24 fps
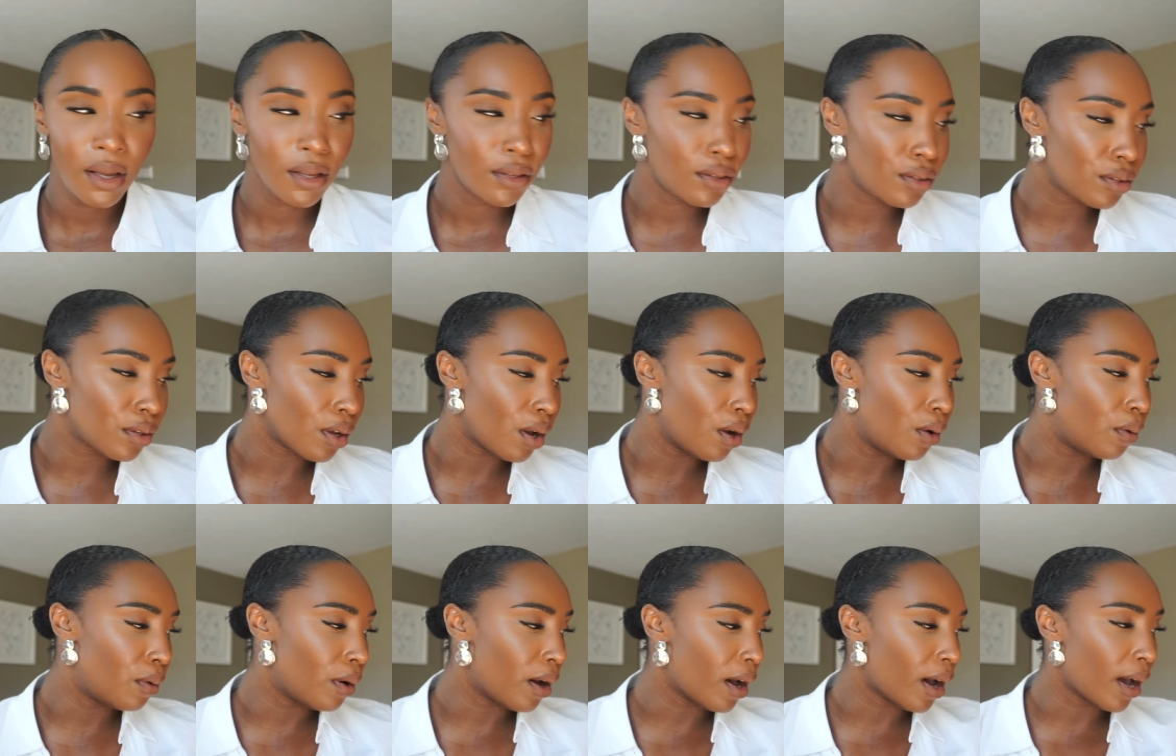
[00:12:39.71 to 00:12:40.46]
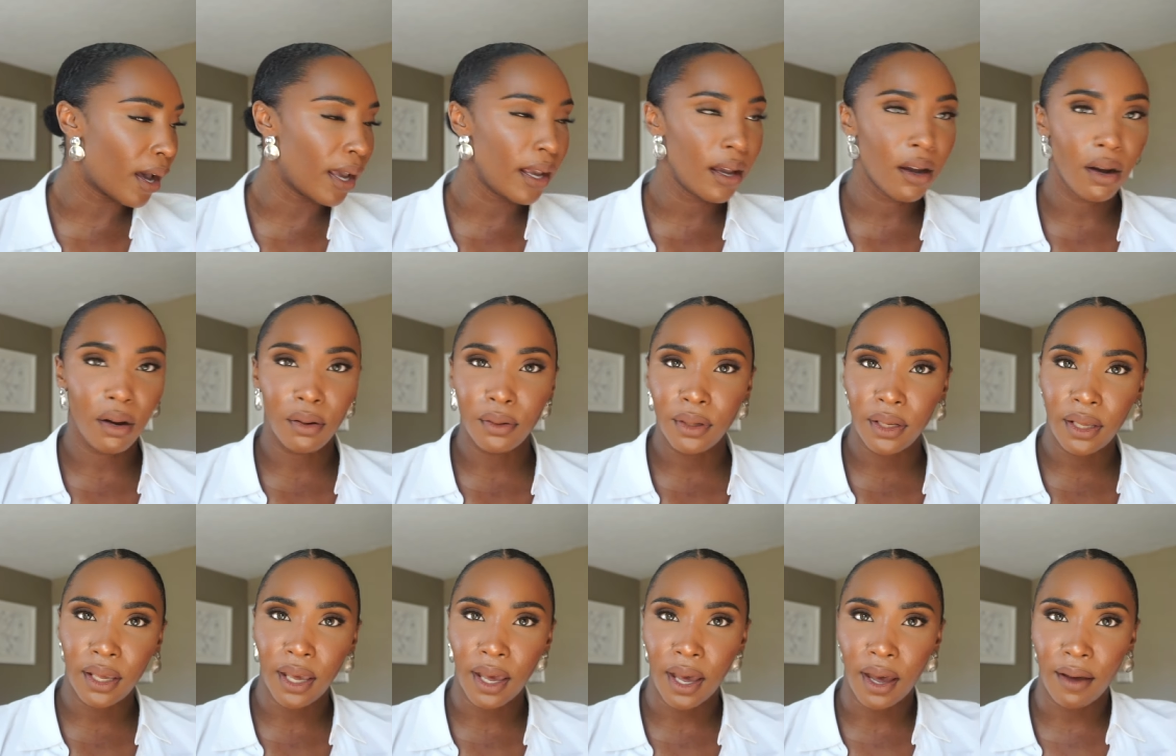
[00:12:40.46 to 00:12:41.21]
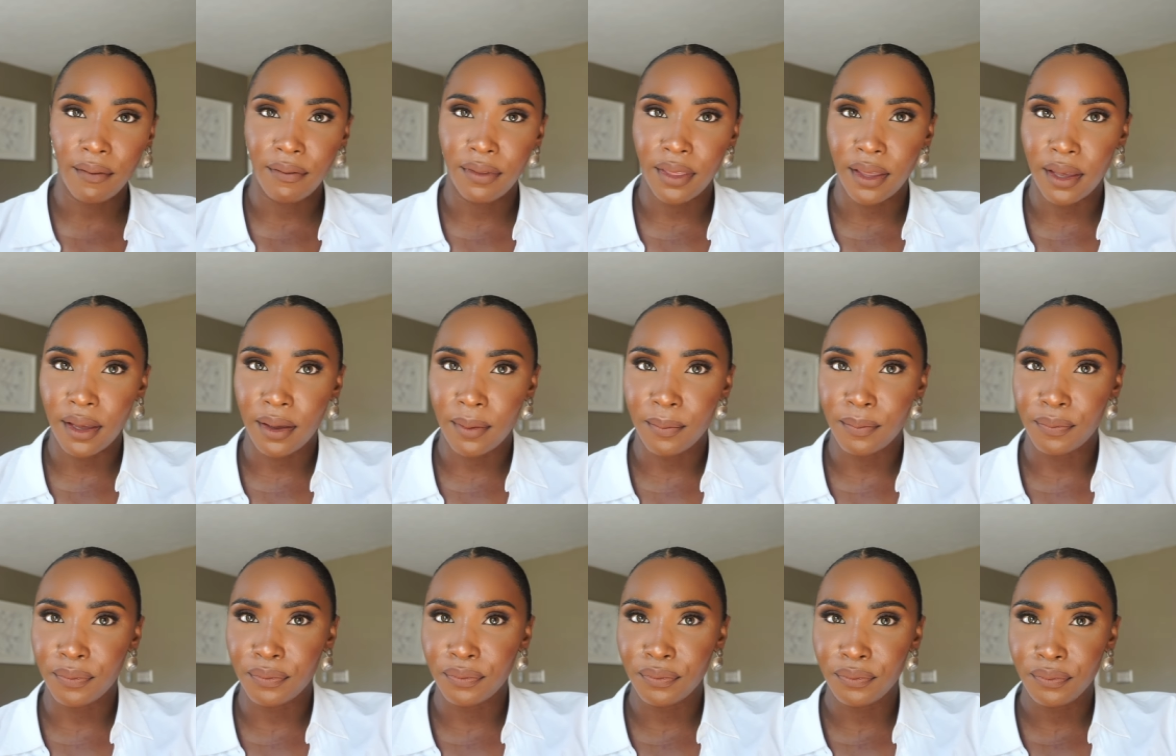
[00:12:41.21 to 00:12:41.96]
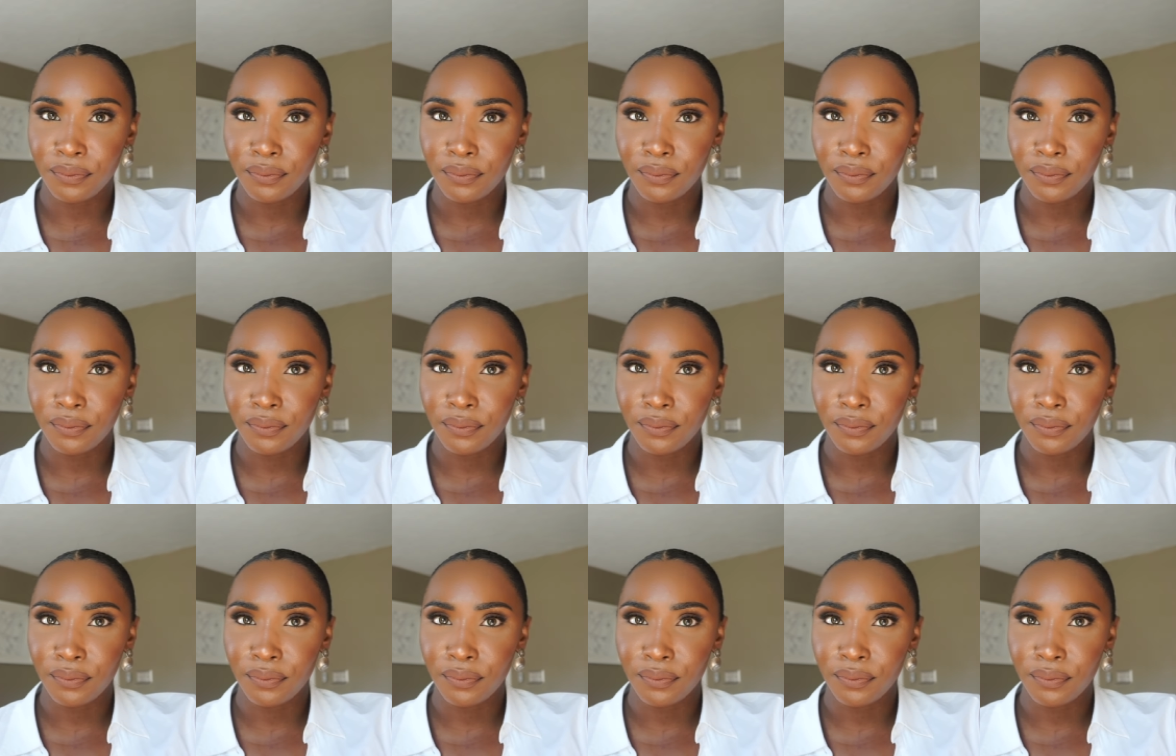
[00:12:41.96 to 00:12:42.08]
So I already have them